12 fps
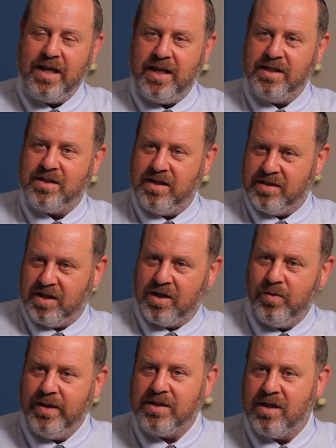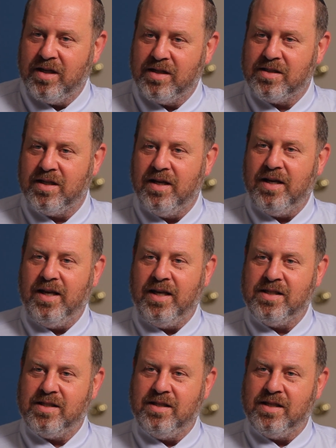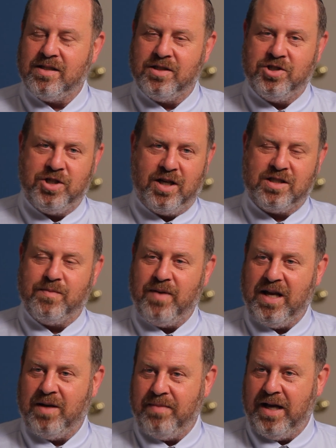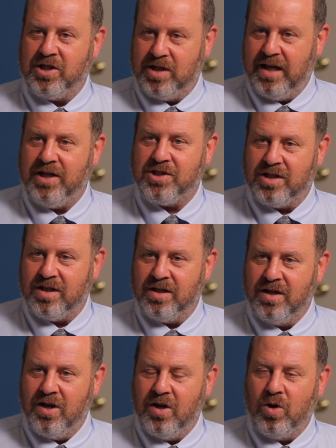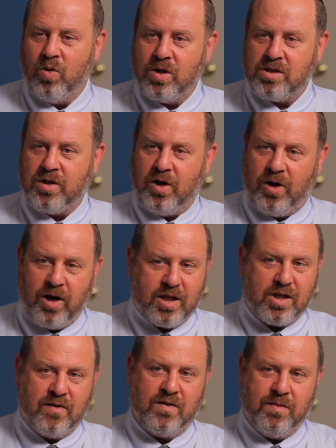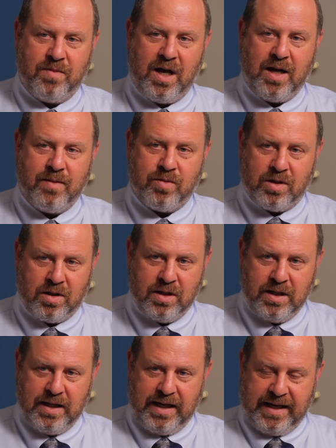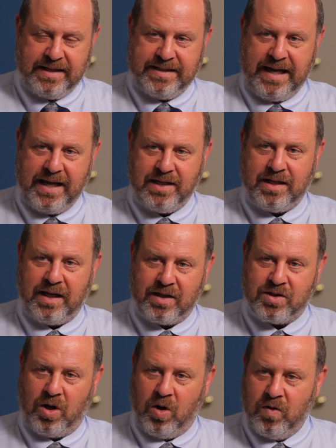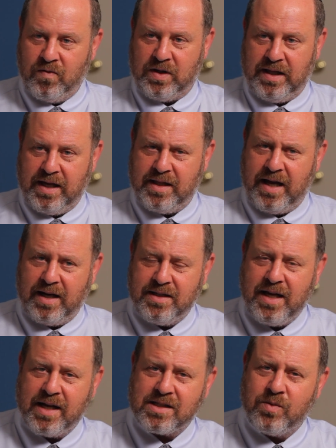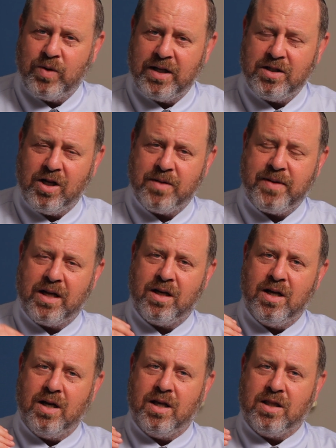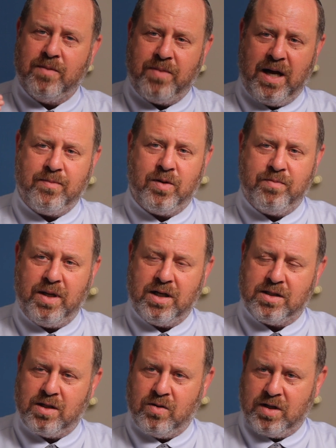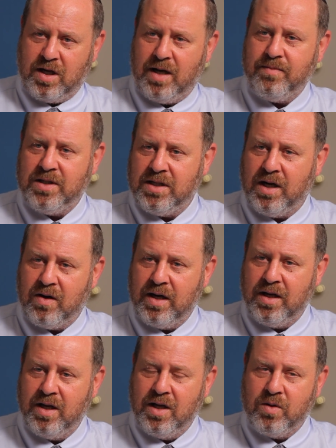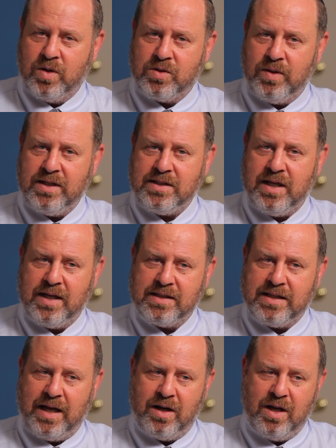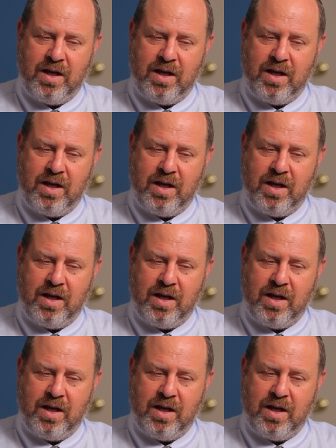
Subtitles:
is this a coincidence? Is this just my imagination? Or is the author of the Bible intending to overlay that text? And when I talk about the Bible being its own commentary, what's really saying is that